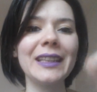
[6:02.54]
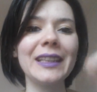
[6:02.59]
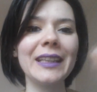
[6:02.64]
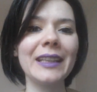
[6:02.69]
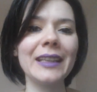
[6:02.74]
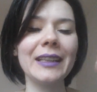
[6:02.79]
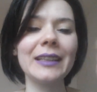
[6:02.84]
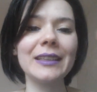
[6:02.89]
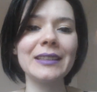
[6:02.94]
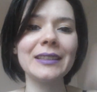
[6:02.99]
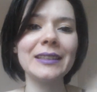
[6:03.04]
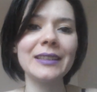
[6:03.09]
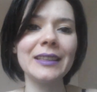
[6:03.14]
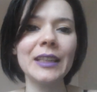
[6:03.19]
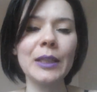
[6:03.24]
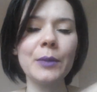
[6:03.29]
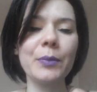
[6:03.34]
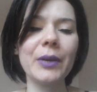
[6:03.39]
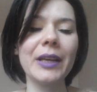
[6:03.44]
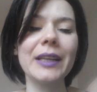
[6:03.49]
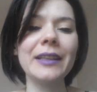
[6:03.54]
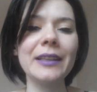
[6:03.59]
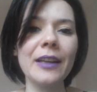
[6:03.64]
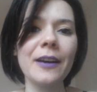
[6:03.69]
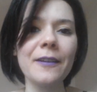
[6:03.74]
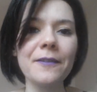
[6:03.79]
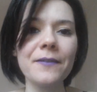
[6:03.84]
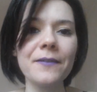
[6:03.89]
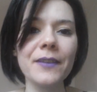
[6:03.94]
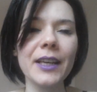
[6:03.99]
digging deep
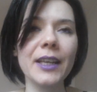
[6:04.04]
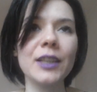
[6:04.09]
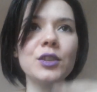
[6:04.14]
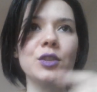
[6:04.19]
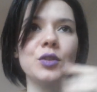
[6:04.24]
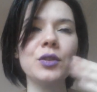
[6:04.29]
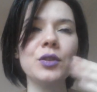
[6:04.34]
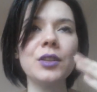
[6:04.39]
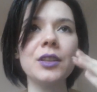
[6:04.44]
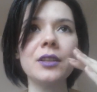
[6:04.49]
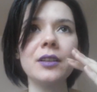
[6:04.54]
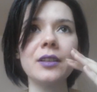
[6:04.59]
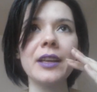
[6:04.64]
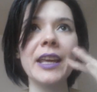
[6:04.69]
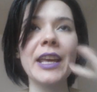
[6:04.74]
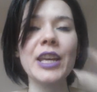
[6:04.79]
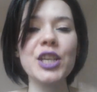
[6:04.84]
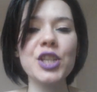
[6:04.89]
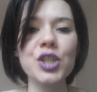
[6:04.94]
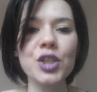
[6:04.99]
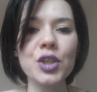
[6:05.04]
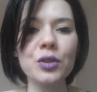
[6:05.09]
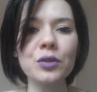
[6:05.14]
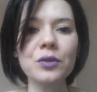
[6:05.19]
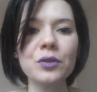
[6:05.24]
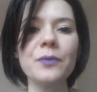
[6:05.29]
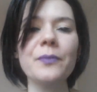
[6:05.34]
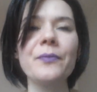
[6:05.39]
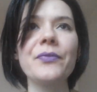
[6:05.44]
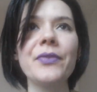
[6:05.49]
enough into the
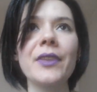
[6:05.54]
issue,